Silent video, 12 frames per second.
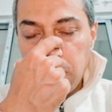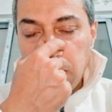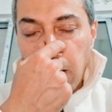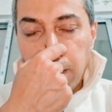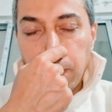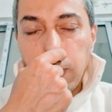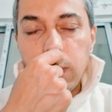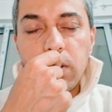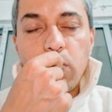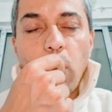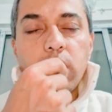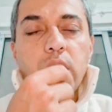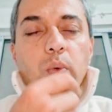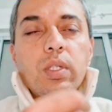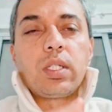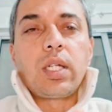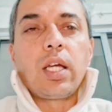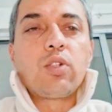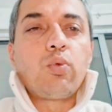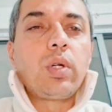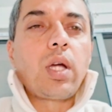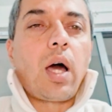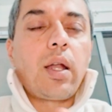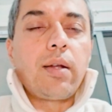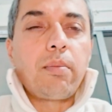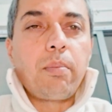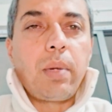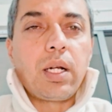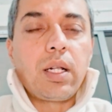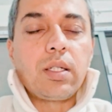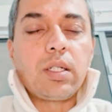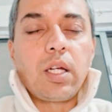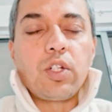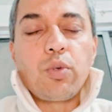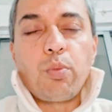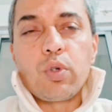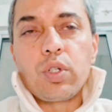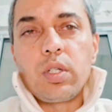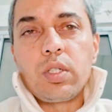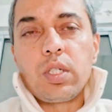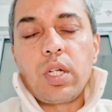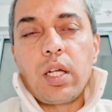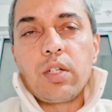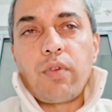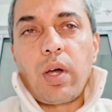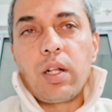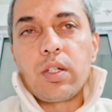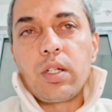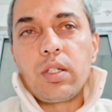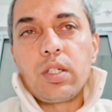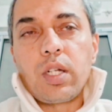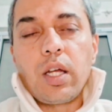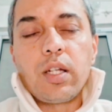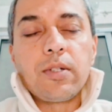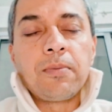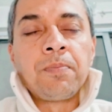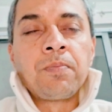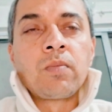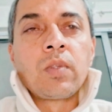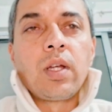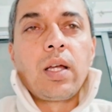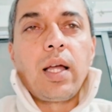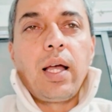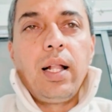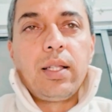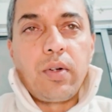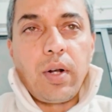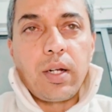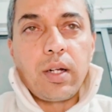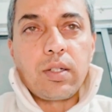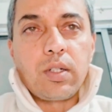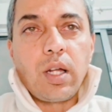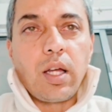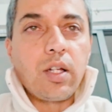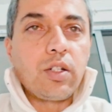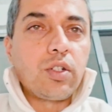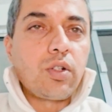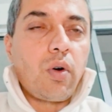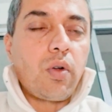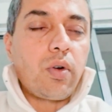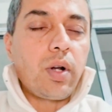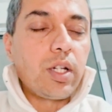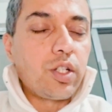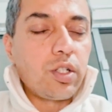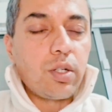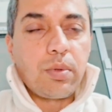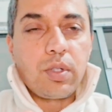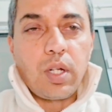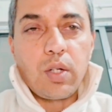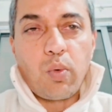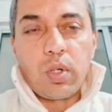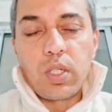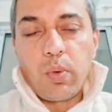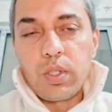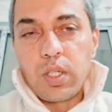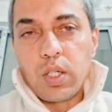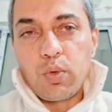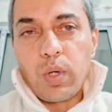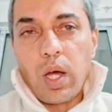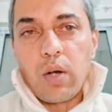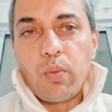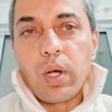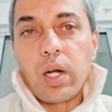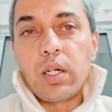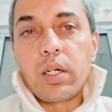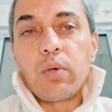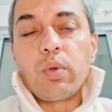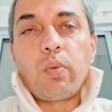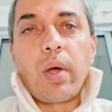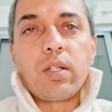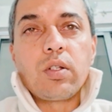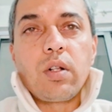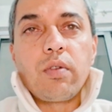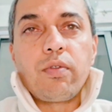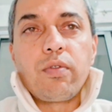That means whatever stage we are in mental stage, emotional stage, financial stage, health related stage, or relationship stage, whatever stage we are in, we're content with myself.